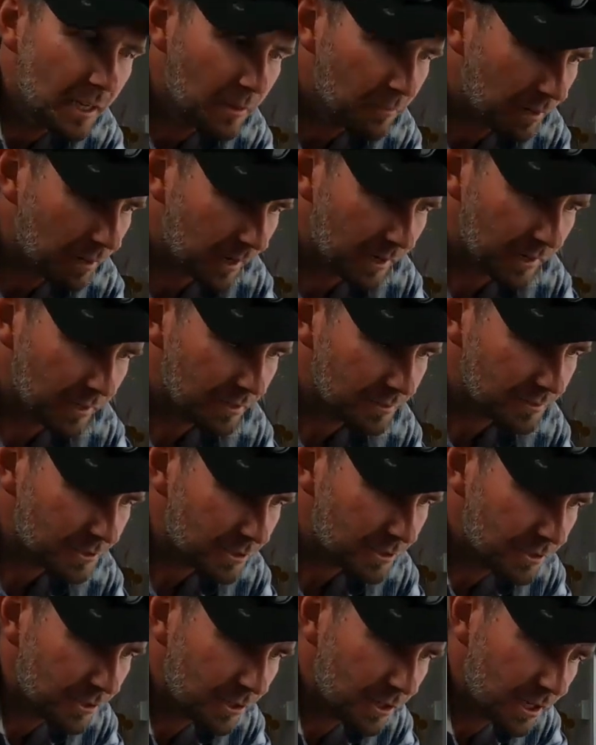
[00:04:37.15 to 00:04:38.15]
But to
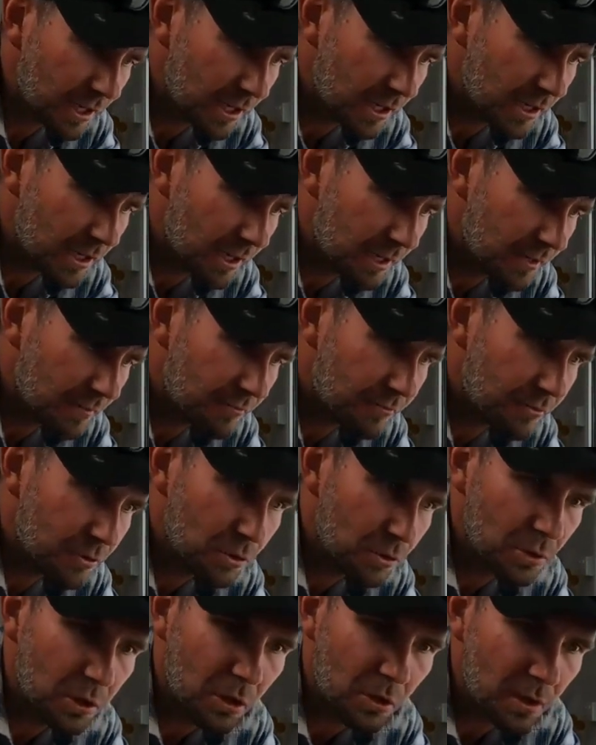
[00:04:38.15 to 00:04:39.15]
do your
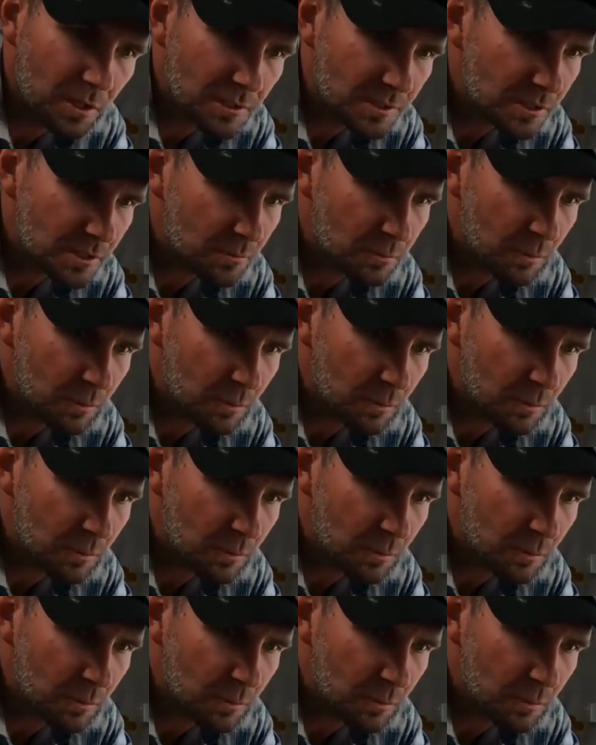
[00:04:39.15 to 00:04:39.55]
fuel lines,